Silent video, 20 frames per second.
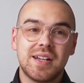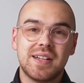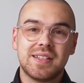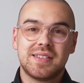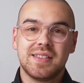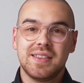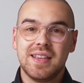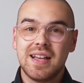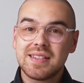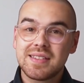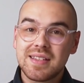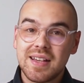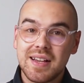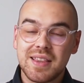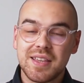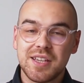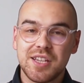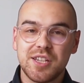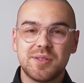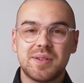It's less
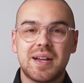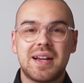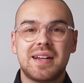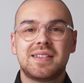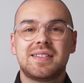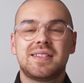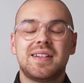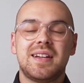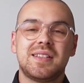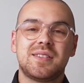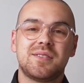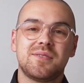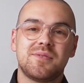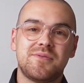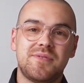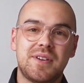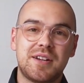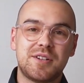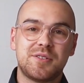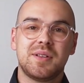like the United States
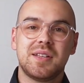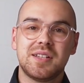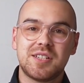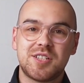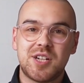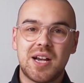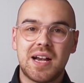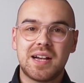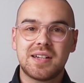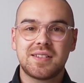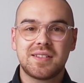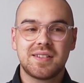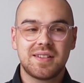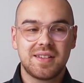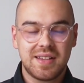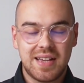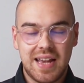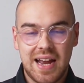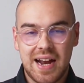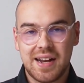federalist checks.
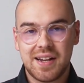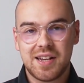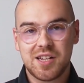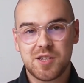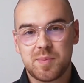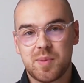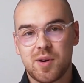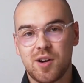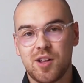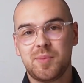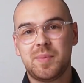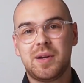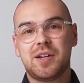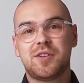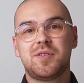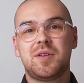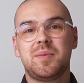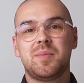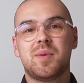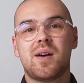Canada's
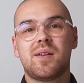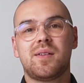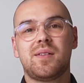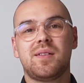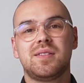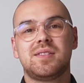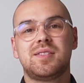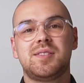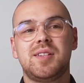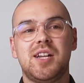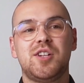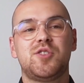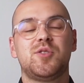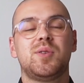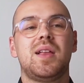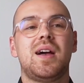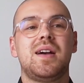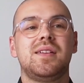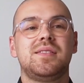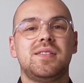parliamentary model
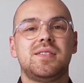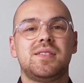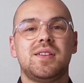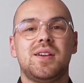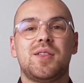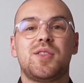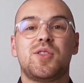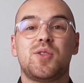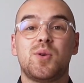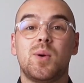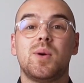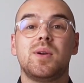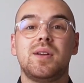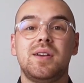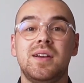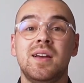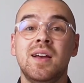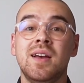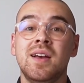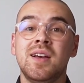centralizes
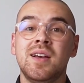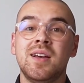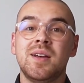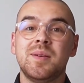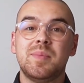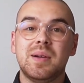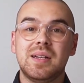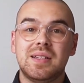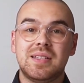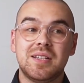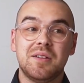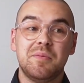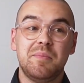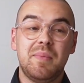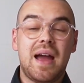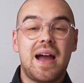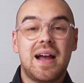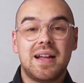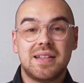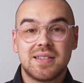authority, but
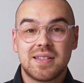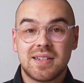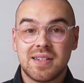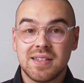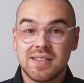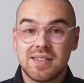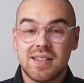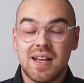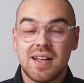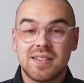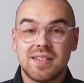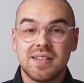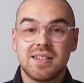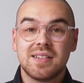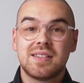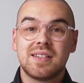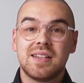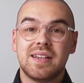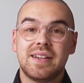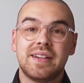demands
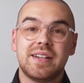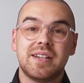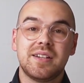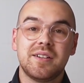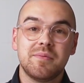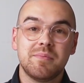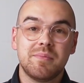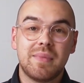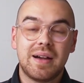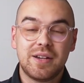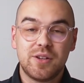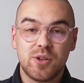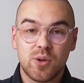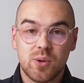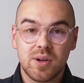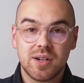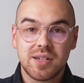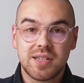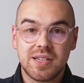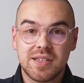consensus in
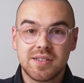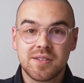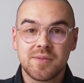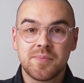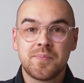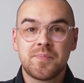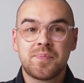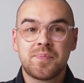minorities.